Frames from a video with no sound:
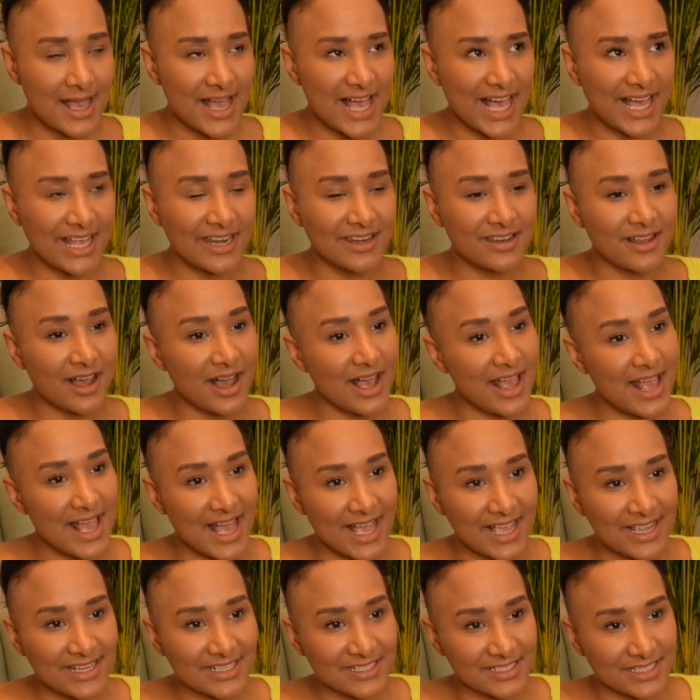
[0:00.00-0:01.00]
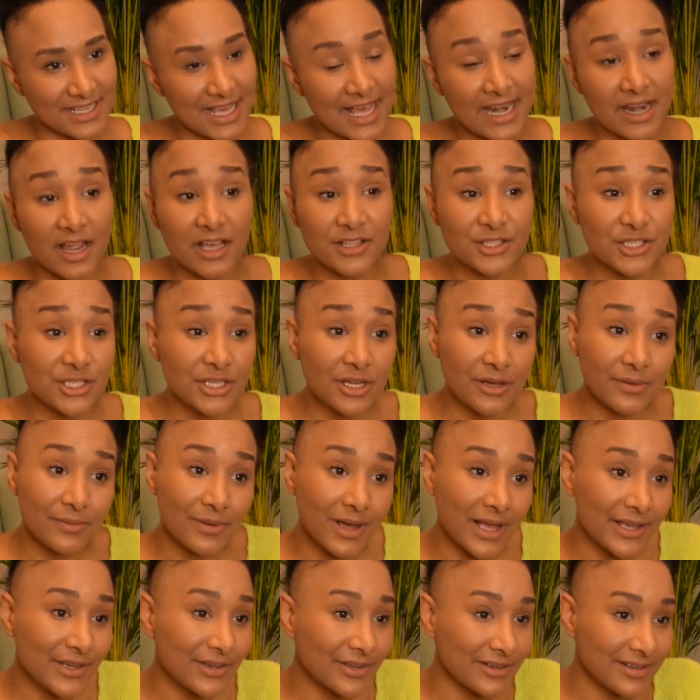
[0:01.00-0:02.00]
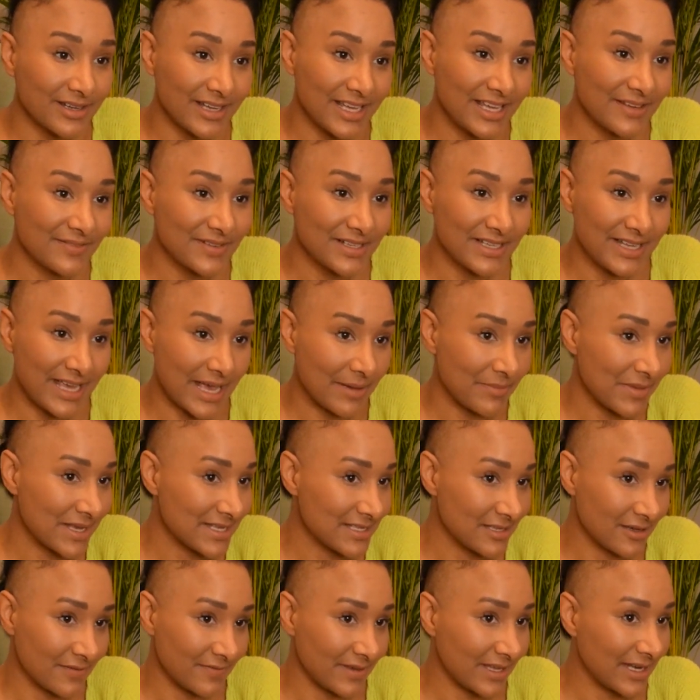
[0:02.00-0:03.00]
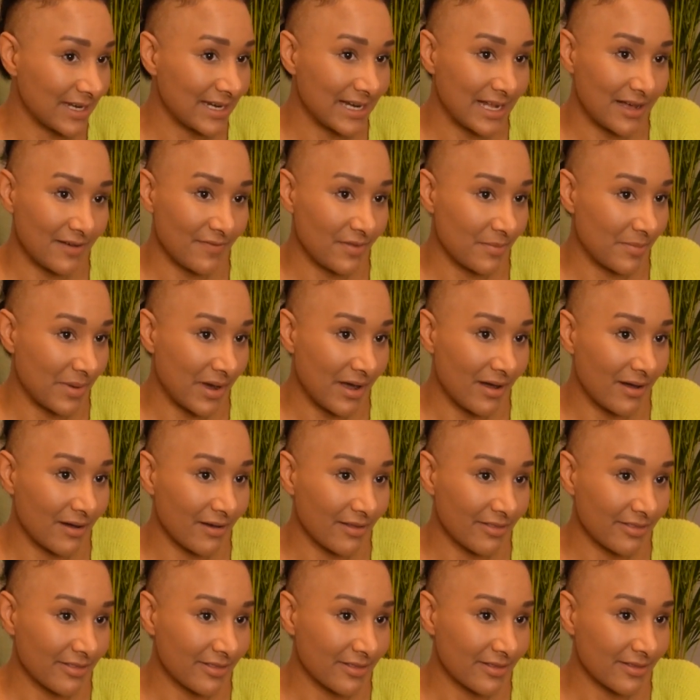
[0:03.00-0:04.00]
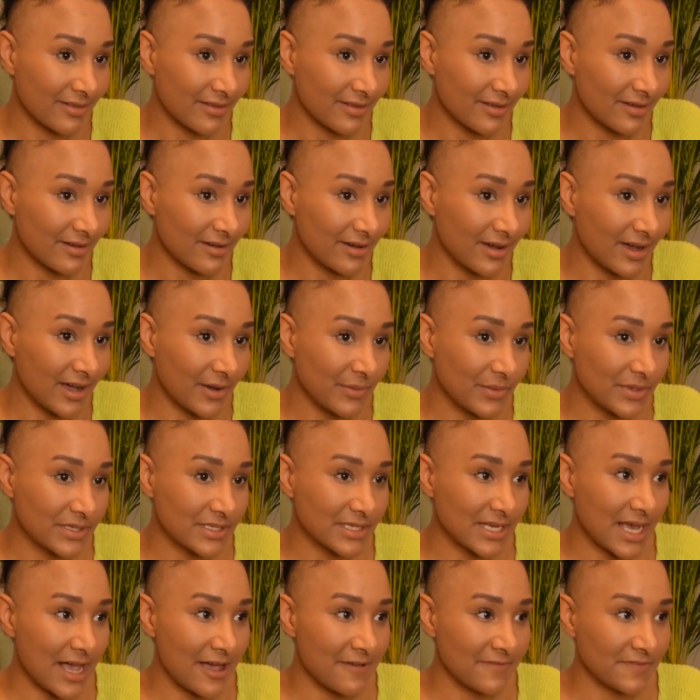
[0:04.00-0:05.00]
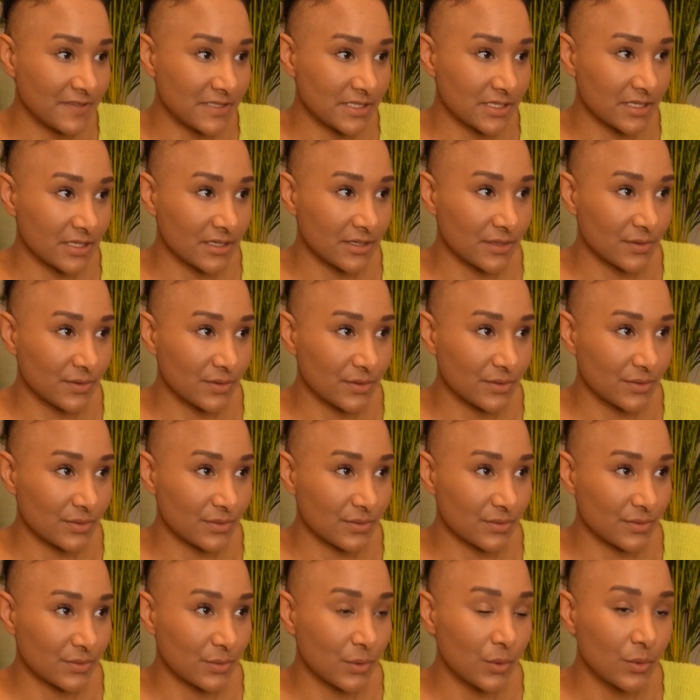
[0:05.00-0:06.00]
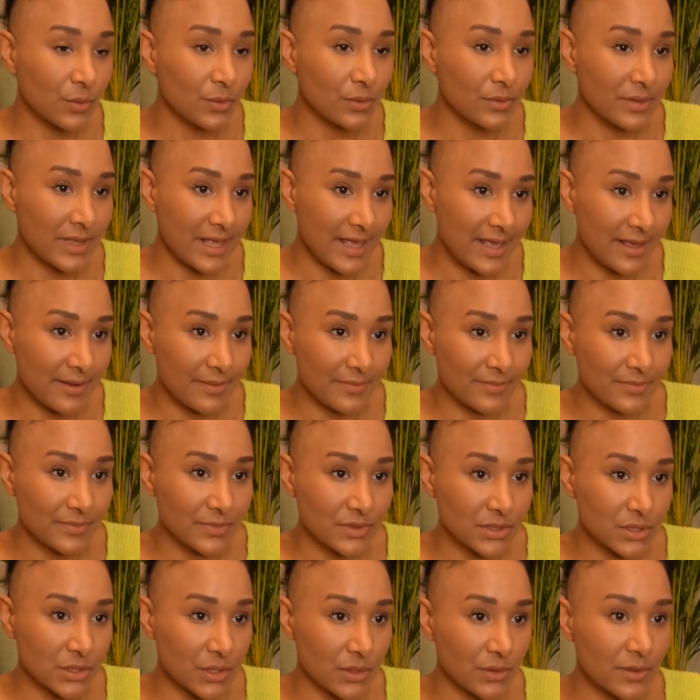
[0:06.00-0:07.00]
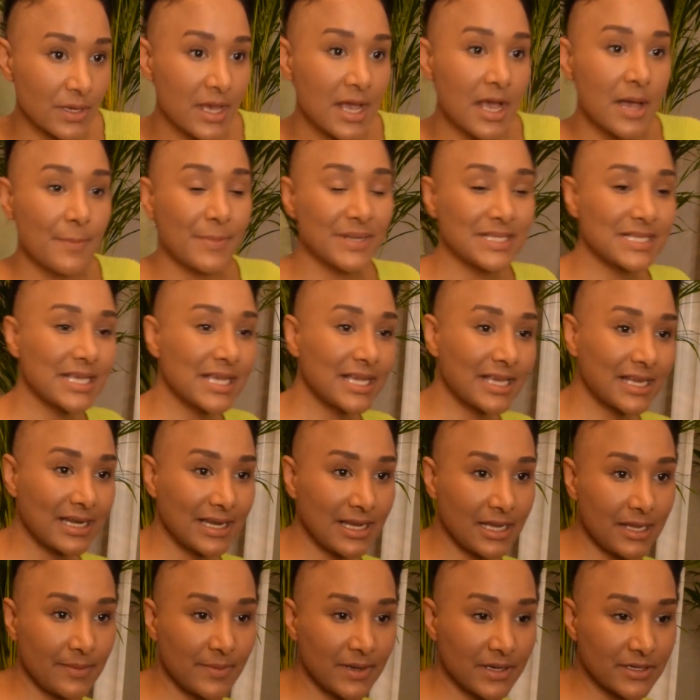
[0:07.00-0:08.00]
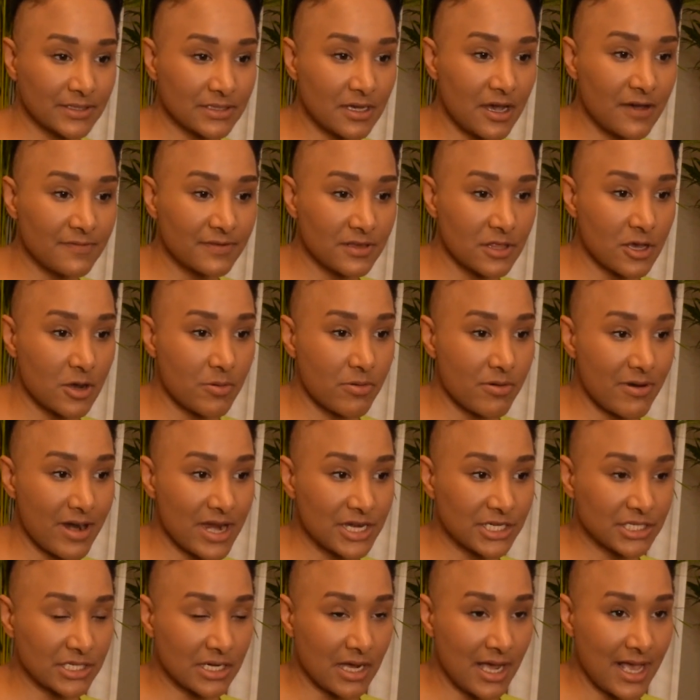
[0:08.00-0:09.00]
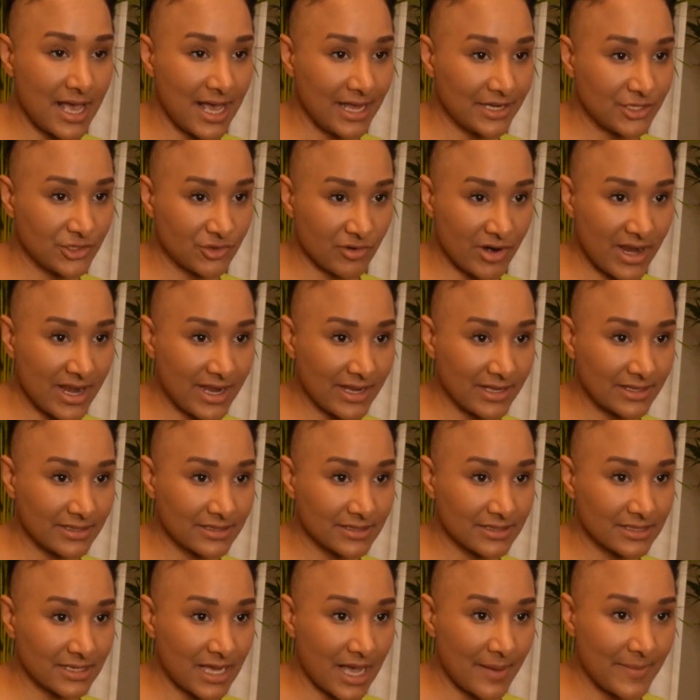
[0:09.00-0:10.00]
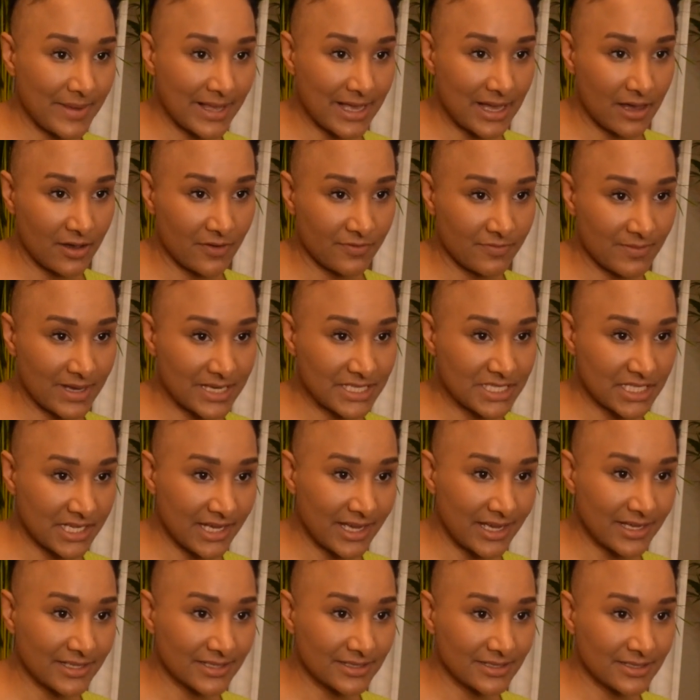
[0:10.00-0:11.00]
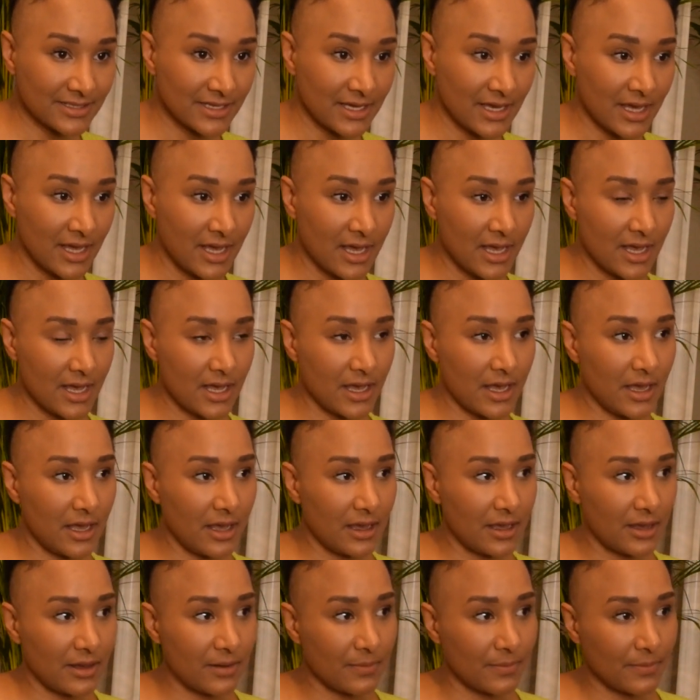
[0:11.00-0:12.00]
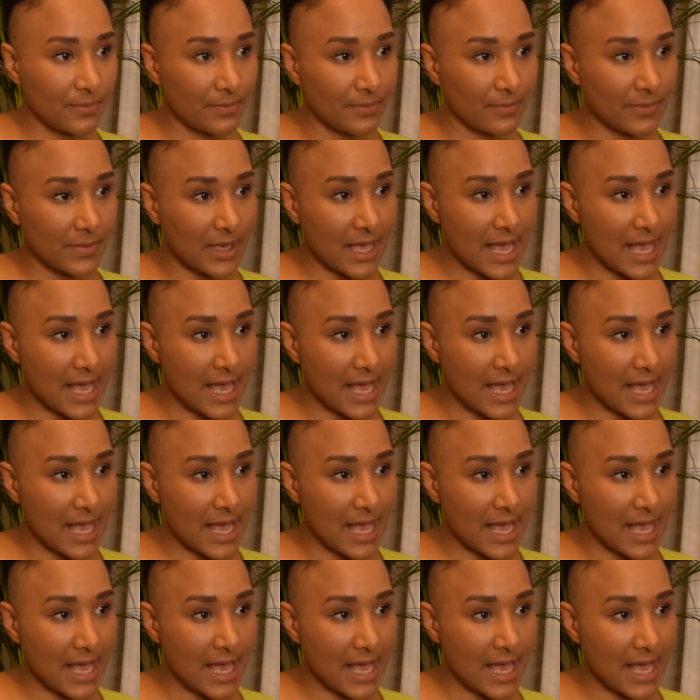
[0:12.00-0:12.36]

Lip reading: And I hate, I couldn't even get myself in and out of the bath. I would have to call him to, particularly because after the operation I had drains coming out of my chest, and